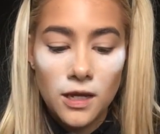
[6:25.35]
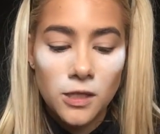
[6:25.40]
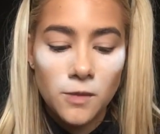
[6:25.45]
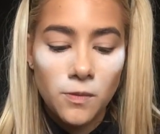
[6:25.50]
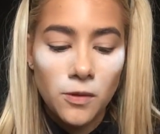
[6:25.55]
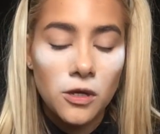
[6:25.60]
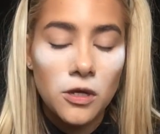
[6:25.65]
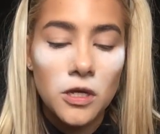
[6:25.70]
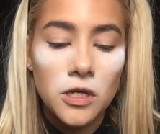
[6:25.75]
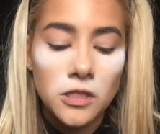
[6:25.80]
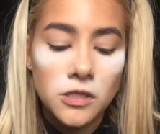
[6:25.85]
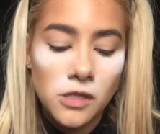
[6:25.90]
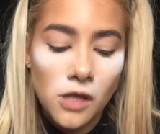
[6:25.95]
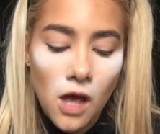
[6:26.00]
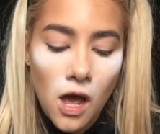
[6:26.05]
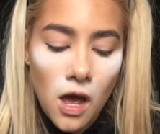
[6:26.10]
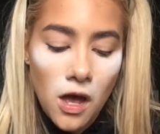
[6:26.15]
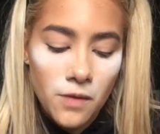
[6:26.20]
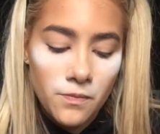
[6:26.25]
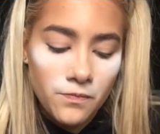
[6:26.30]
it's because
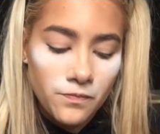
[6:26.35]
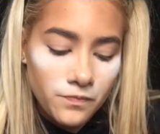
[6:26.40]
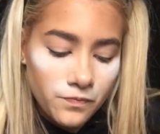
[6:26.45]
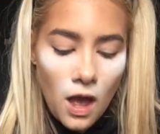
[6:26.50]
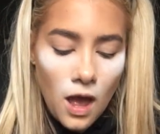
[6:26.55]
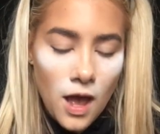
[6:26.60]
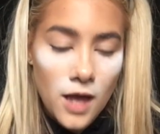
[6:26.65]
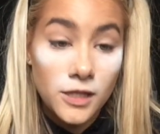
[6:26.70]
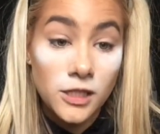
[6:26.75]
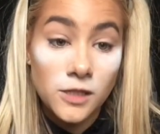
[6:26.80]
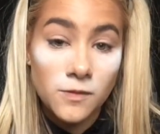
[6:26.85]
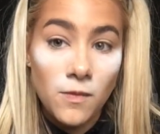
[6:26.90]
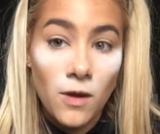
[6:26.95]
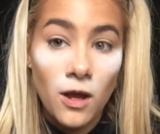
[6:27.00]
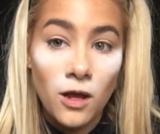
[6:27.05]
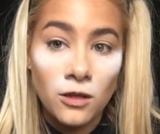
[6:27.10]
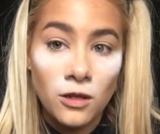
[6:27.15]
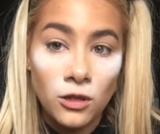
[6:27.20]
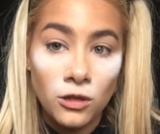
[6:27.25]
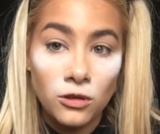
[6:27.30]
I
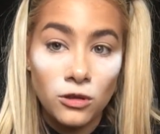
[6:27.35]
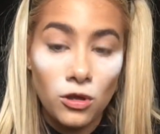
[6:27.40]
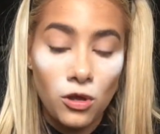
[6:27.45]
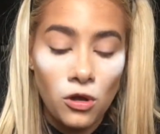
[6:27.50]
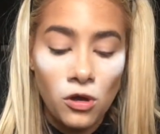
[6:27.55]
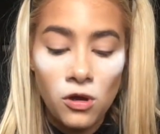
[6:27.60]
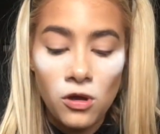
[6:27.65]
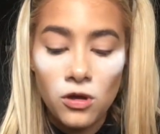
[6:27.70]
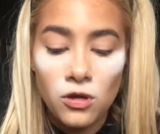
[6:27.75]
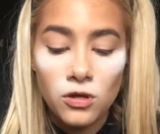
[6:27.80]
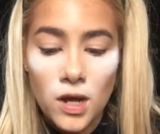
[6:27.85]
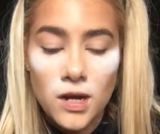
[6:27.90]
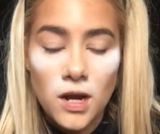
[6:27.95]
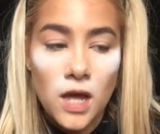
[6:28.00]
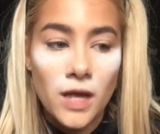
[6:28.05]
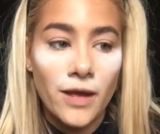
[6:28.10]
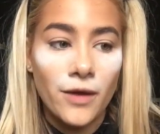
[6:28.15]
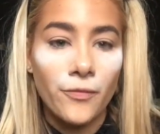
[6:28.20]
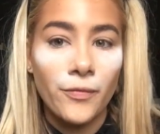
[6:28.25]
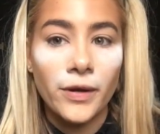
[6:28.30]
smile a lot, and
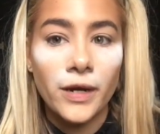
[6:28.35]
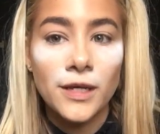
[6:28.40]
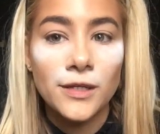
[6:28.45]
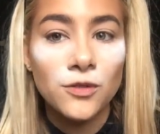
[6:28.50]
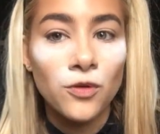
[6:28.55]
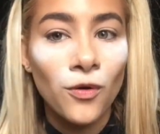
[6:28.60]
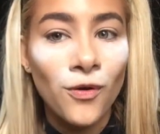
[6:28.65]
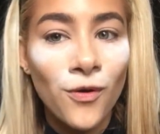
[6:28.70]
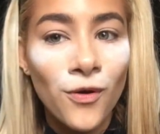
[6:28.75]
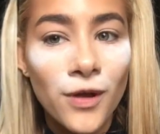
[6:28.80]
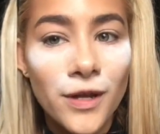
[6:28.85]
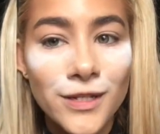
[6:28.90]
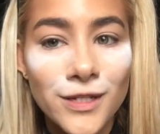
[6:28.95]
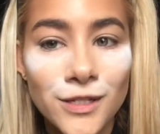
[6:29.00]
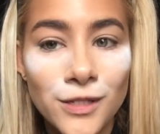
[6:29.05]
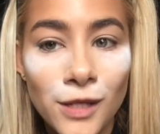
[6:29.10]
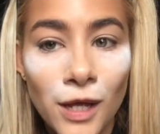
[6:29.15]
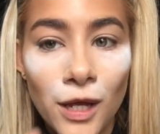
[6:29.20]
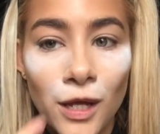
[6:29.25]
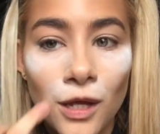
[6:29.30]
like when I talk it
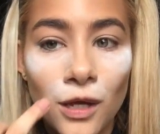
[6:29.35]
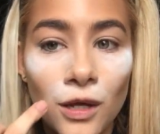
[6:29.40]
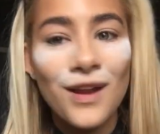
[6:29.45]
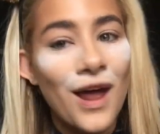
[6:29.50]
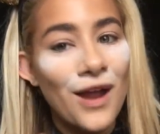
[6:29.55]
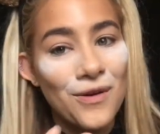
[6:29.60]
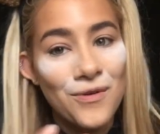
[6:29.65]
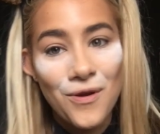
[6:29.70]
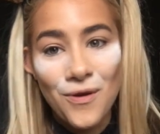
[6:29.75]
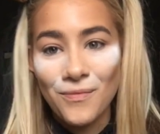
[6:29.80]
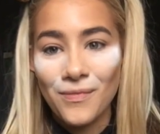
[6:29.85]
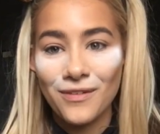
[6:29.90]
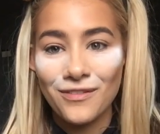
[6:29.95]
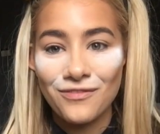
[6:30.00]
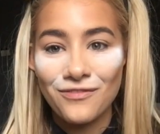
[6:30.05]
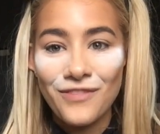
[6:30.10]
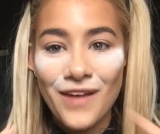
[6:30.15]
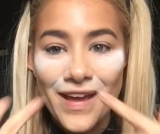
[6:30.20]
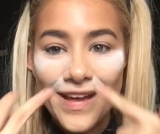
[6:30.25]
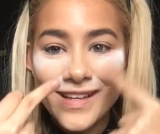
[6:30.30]
just like, I don't know, my
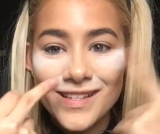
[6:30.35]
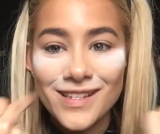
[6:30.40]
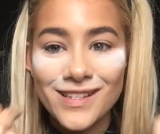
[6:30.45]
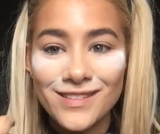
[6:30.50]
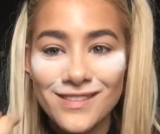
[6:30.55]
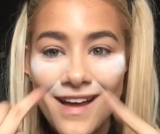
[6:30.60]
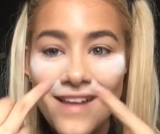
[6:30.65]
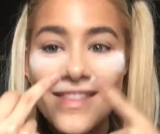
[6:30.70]
face,